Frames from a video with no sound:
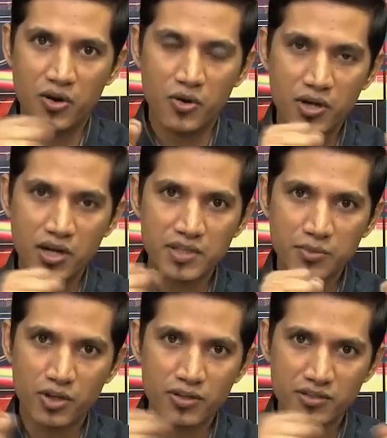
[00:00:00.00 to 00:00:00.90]
Only when the
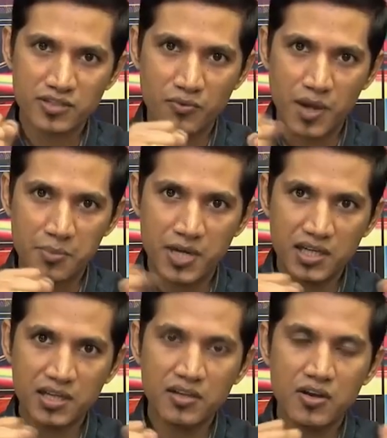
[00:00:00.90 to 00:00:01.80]
molecules are
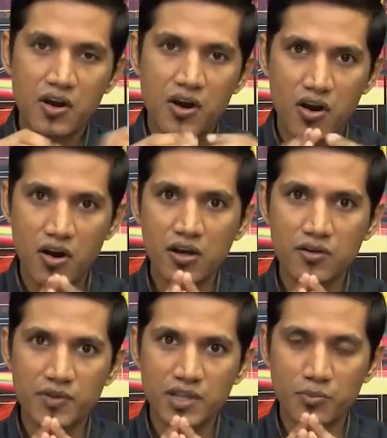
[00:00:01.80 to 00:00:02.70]
vibrating
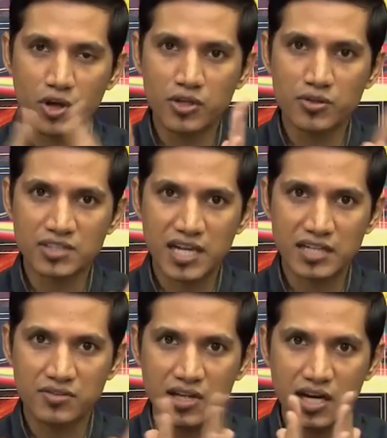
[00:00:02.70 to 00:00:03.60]
or when the molecules are
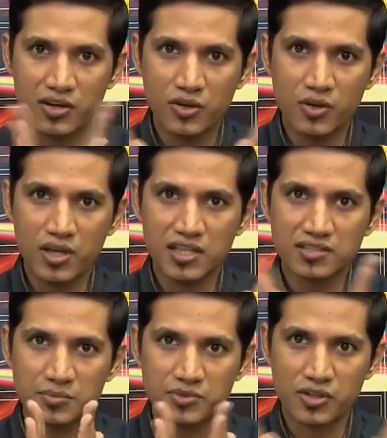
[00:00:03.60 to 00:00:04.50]
actually undergoing
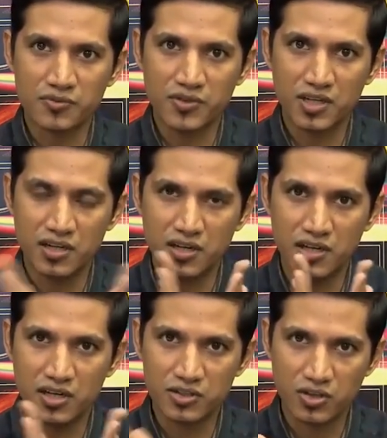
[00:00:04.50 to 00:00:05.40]
some sort of
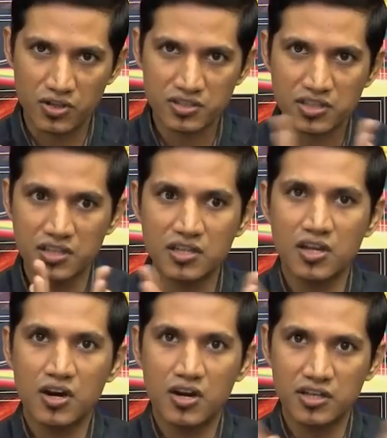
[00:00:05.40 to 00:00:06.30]
a torsion
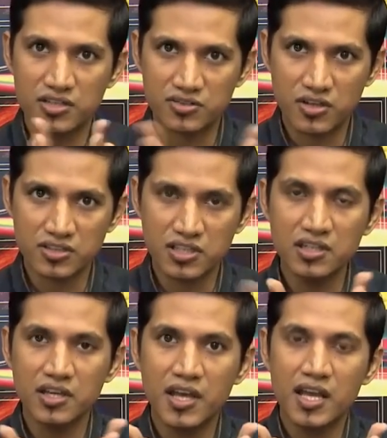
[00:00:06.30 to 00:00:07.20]
or a distortion,